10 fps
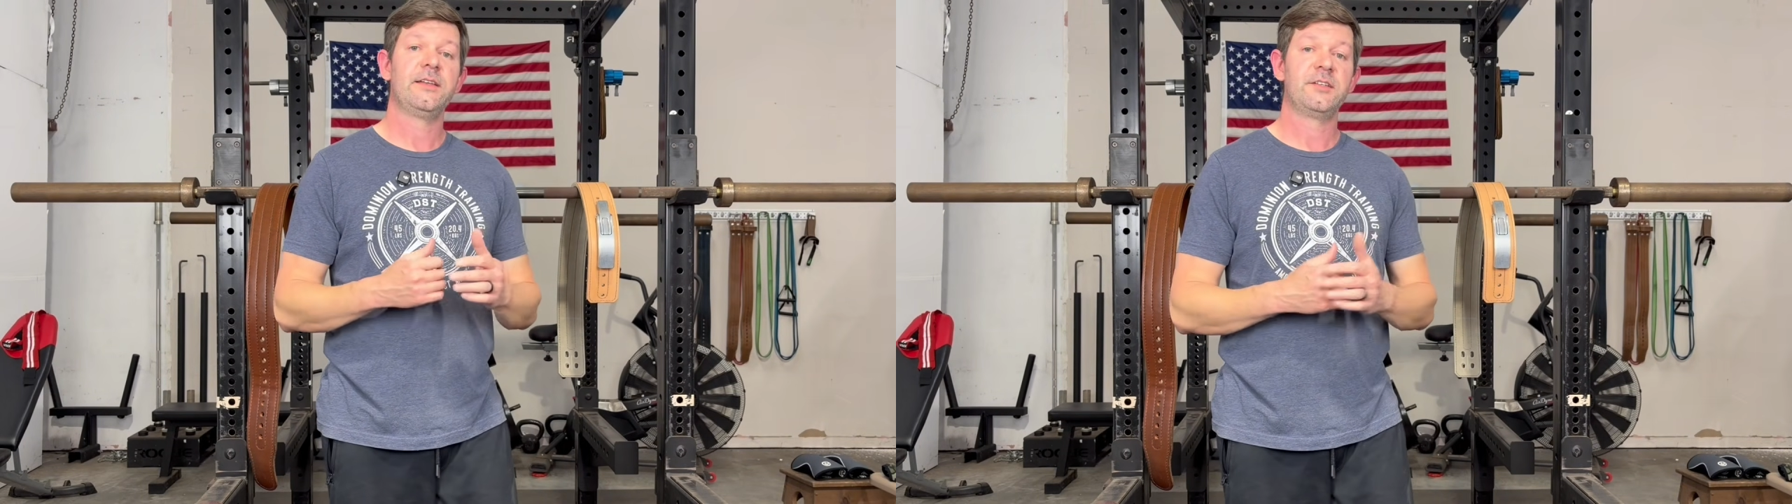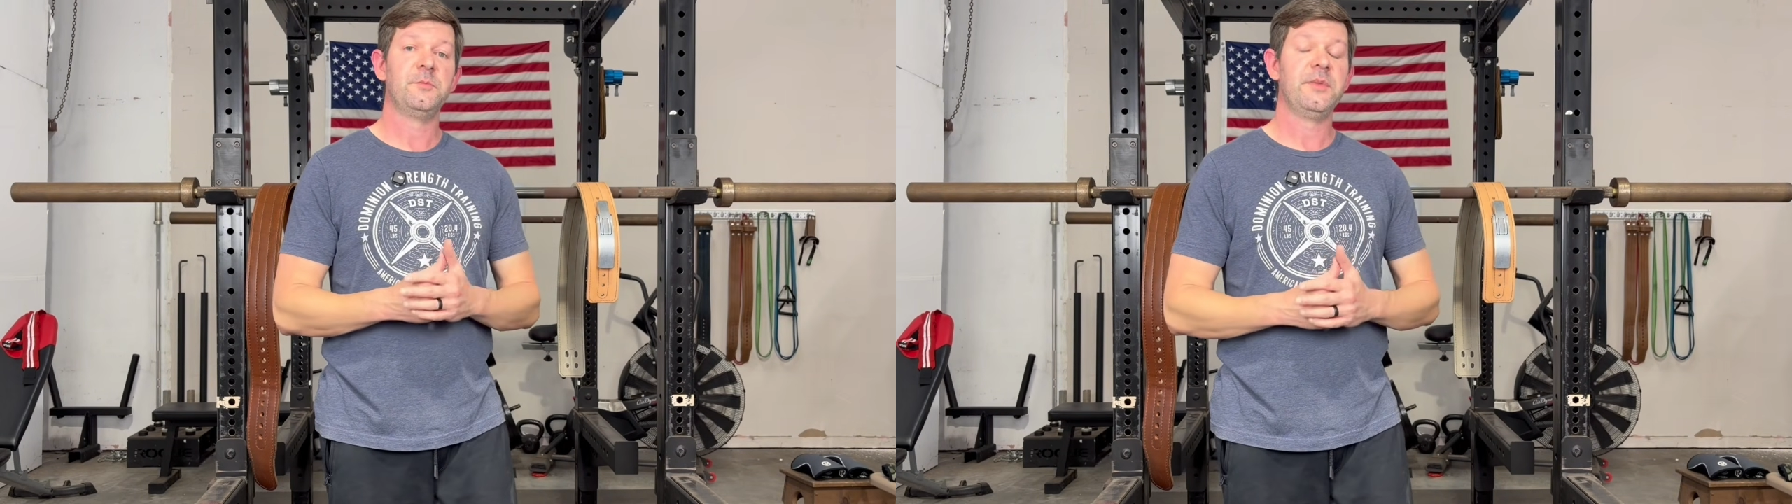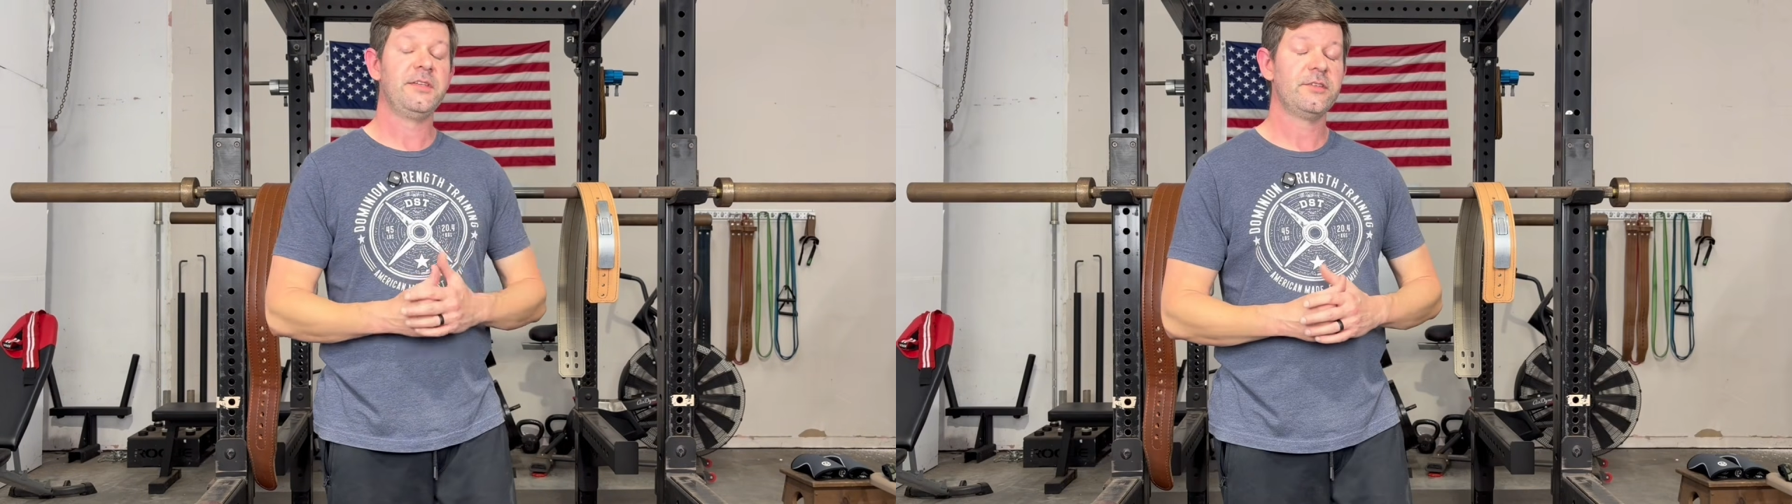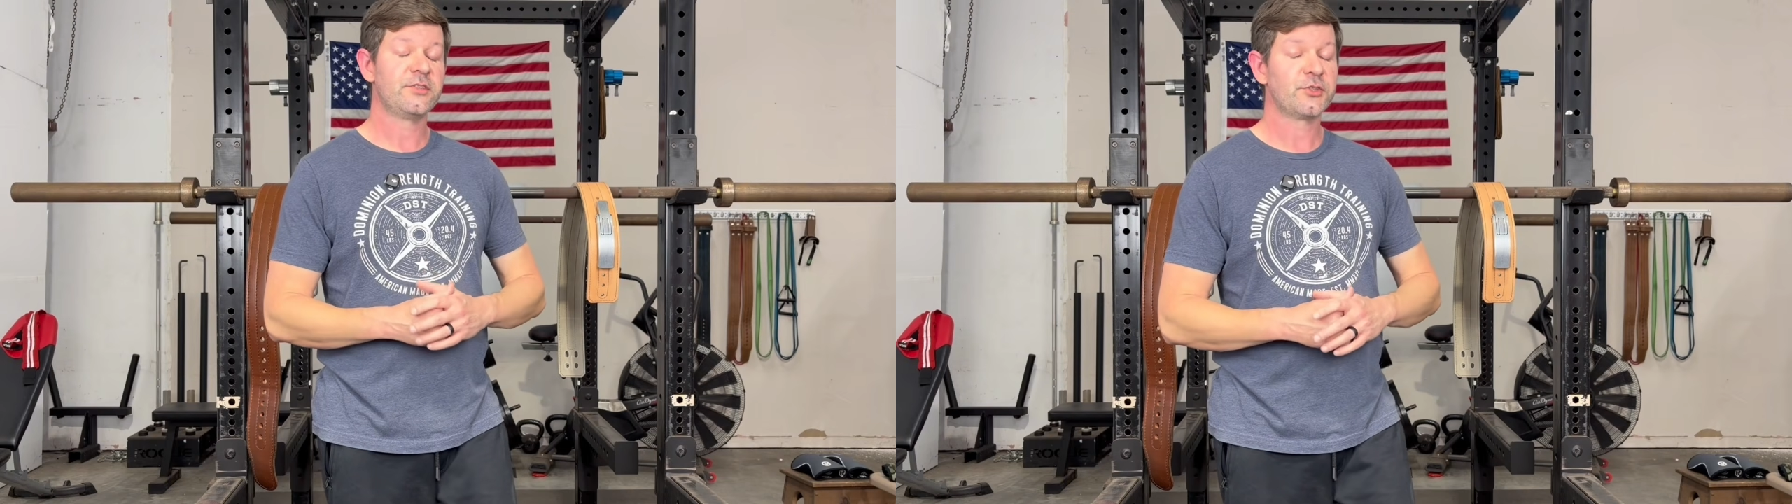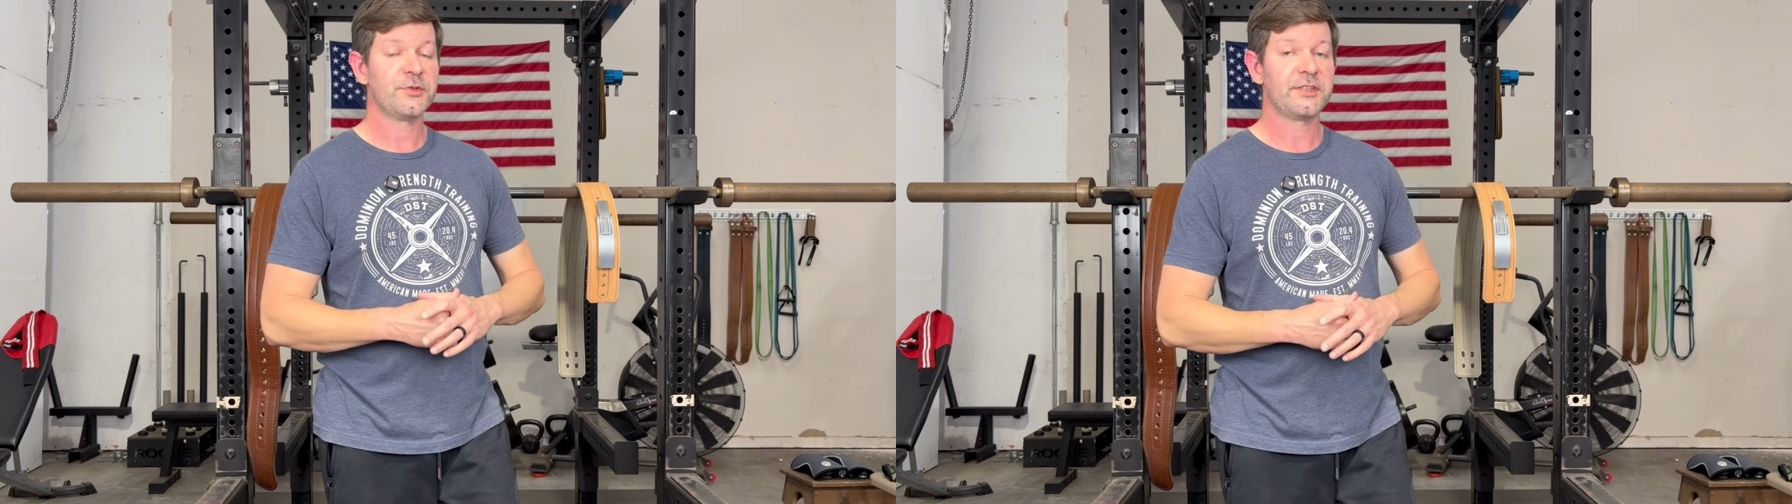
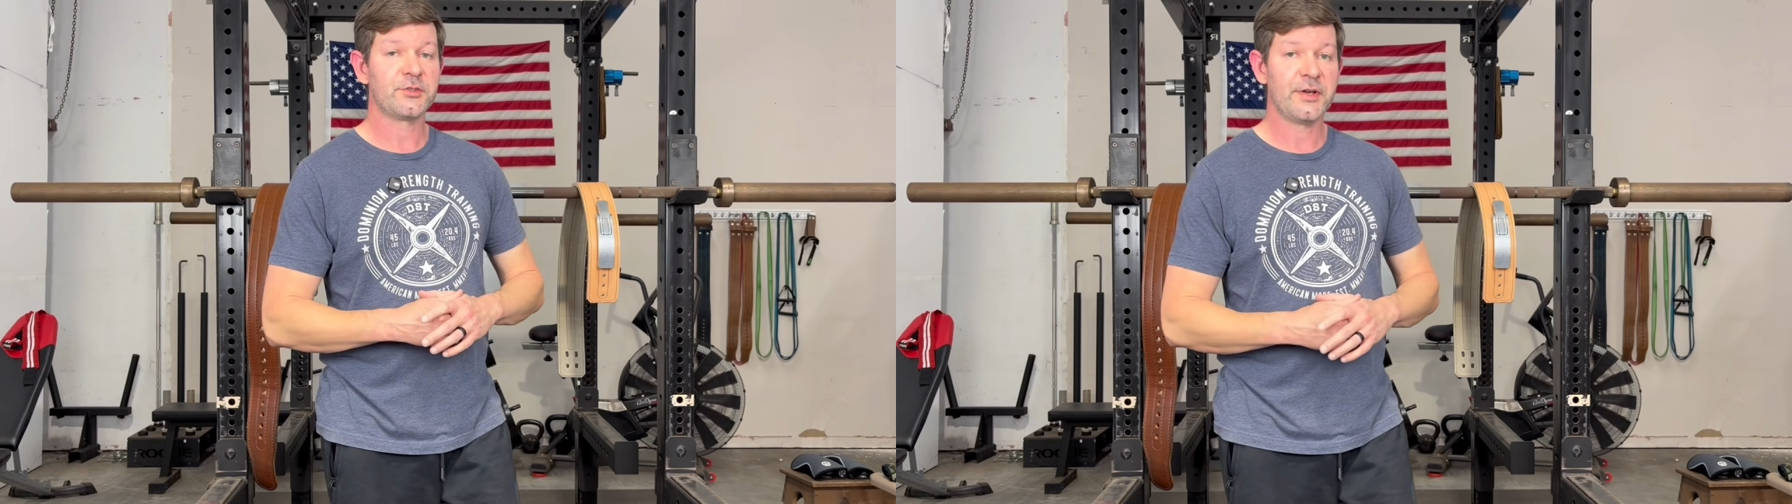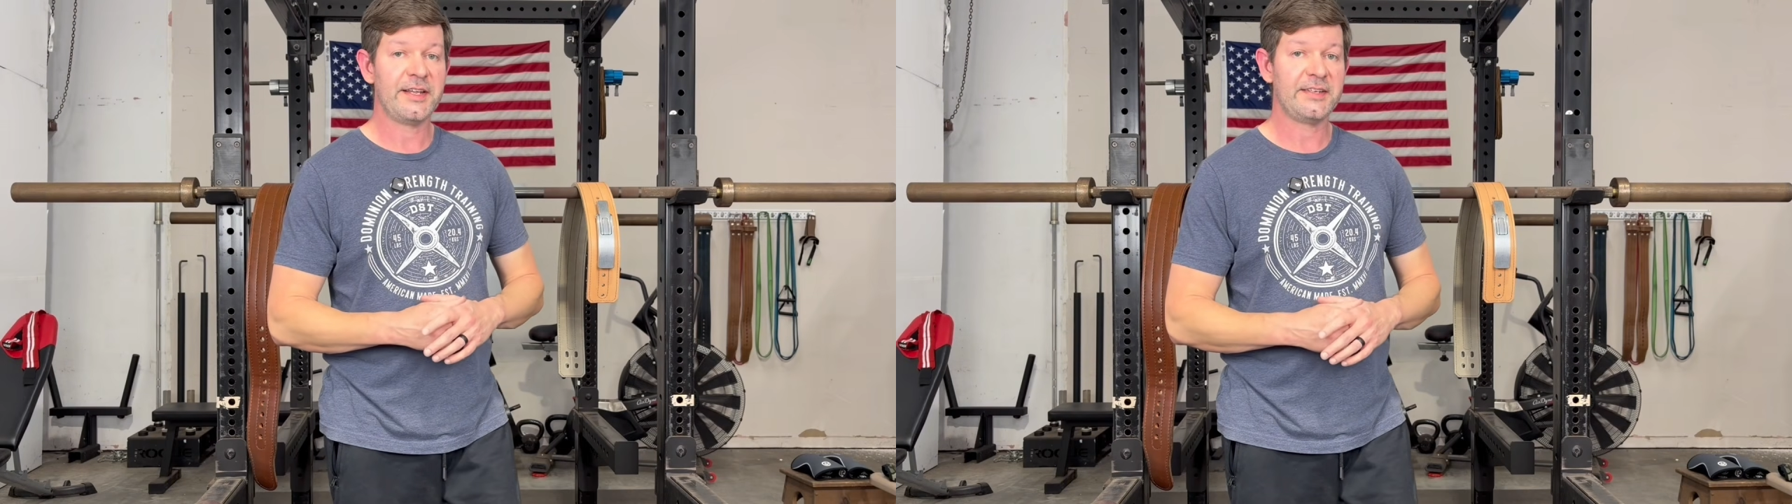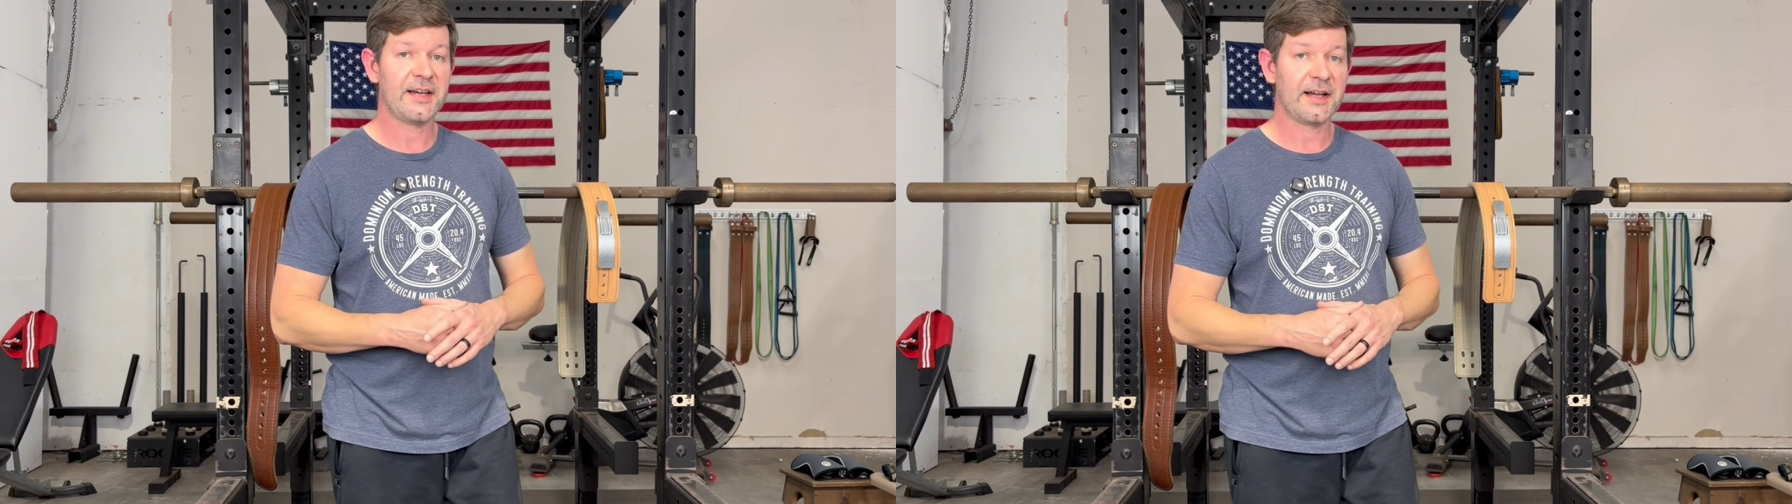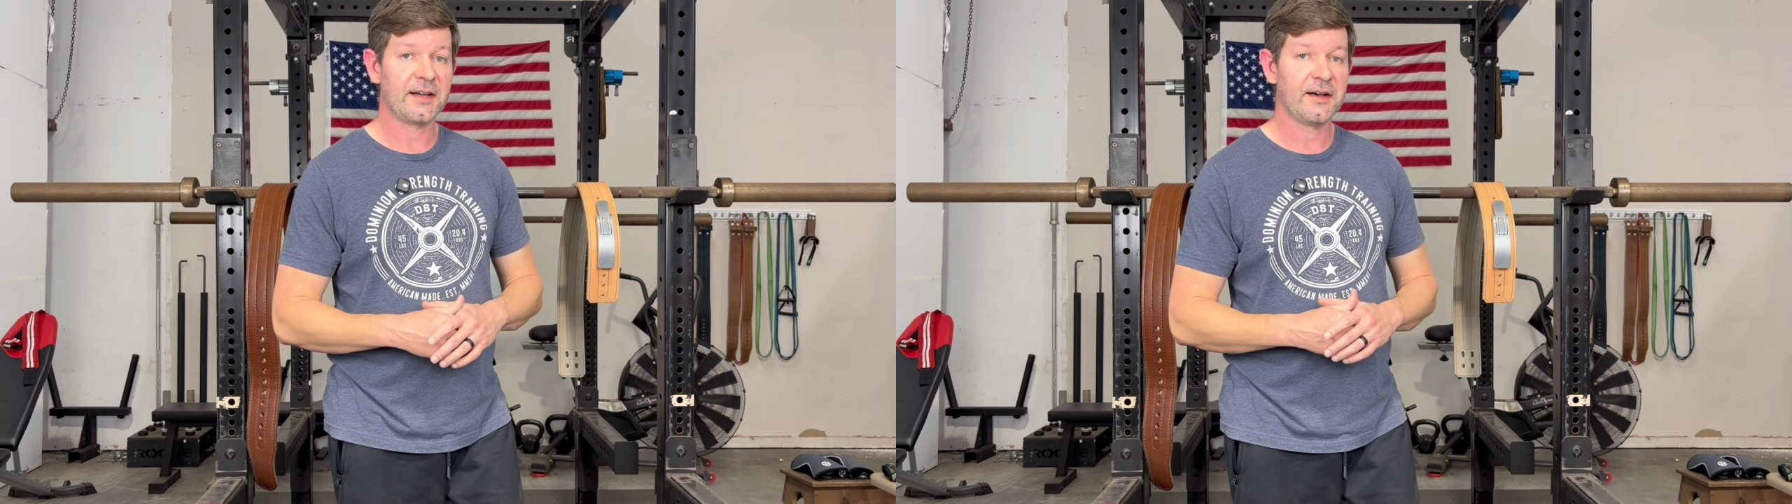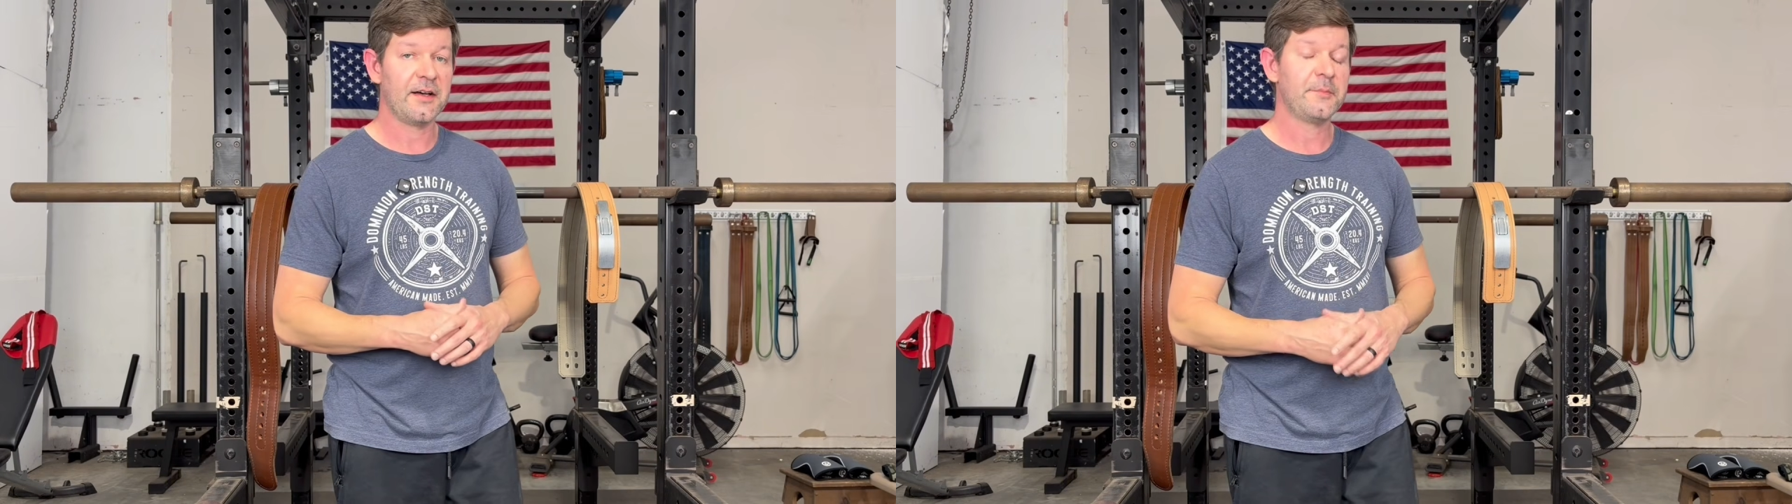
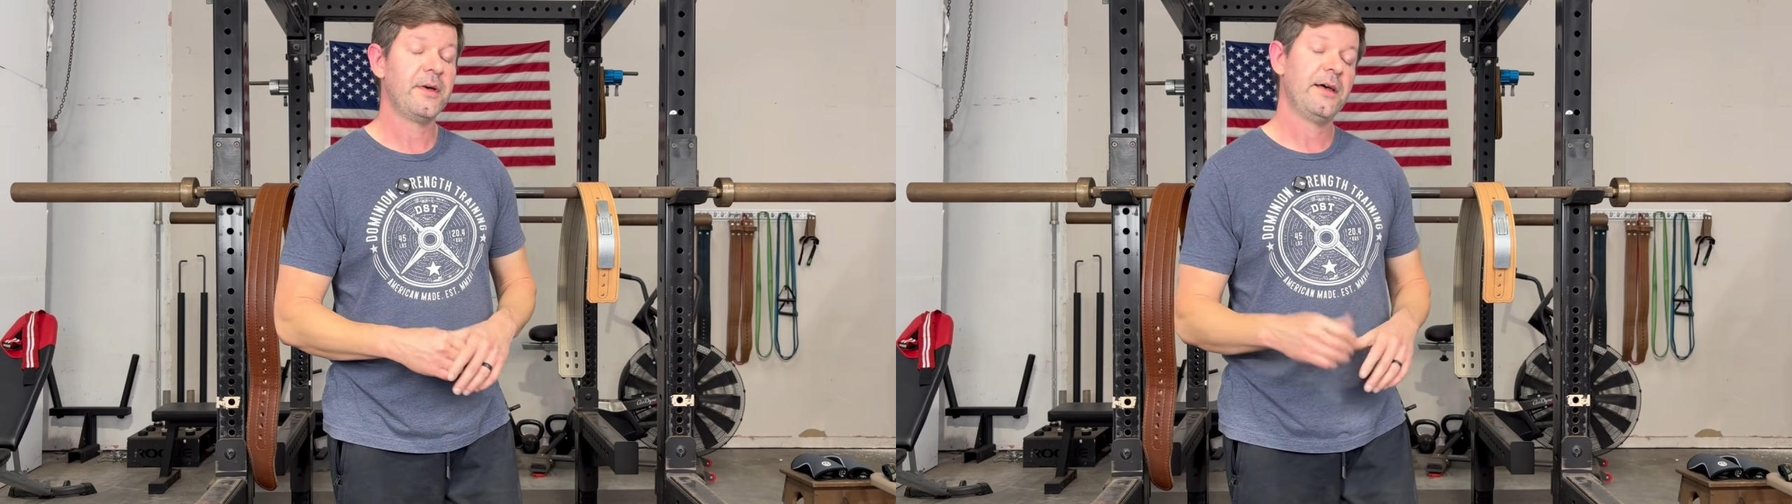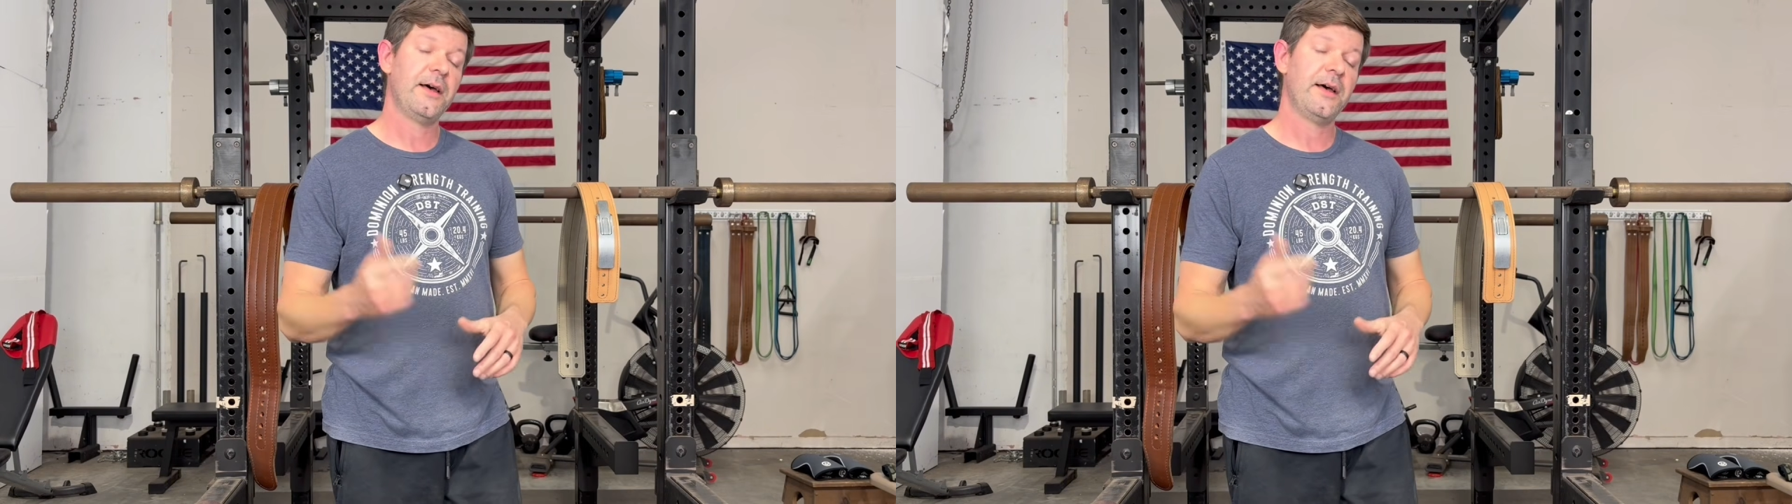dominionstrengthtraining.com.